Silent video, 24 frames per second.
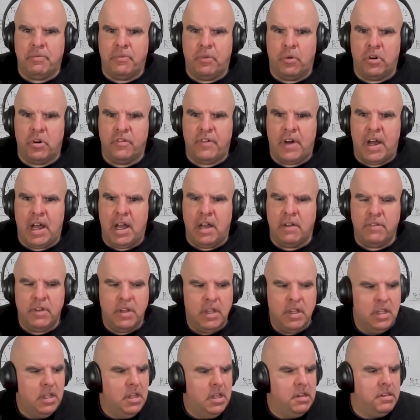4 or 5?
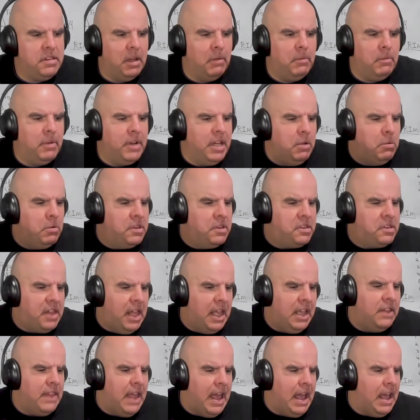Somebody was
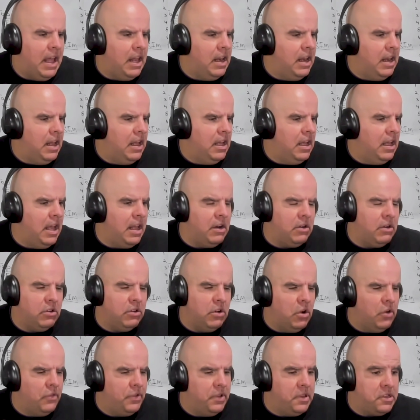saying that. I don't
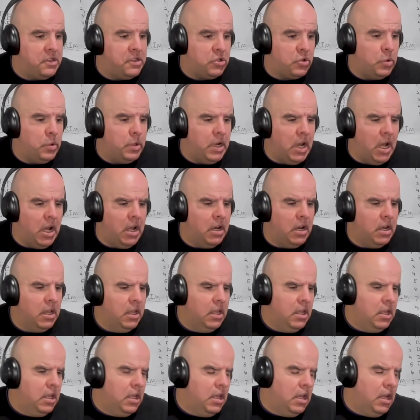know if it's true or not.
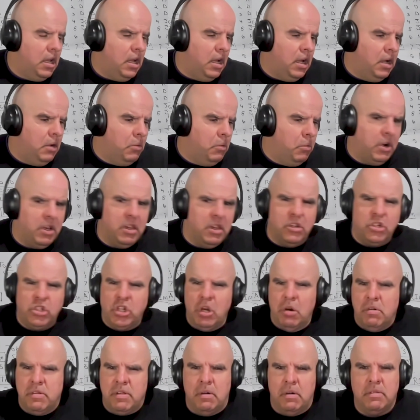One of the
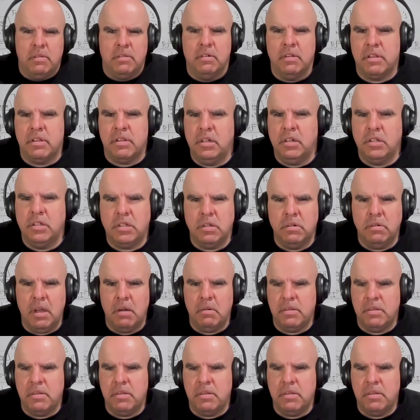shows I was listening to, they